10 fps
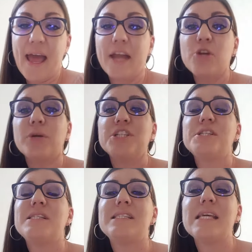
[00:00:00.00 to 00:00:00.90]
and you could
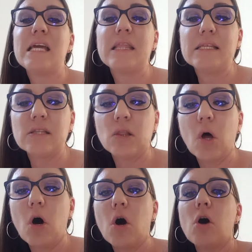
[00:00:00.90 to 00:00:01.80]
just see these
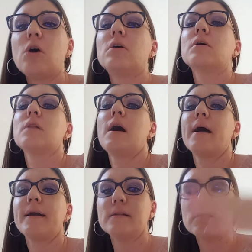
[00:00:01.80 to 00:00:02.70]
long
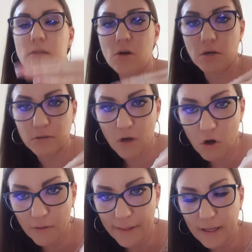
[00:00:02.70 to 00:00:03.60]
lines along
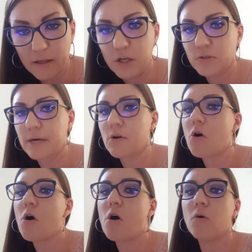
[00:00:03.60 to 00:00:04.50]
all down a
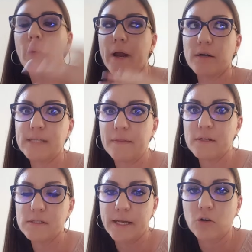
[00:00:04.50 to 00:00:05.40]
hallway or down this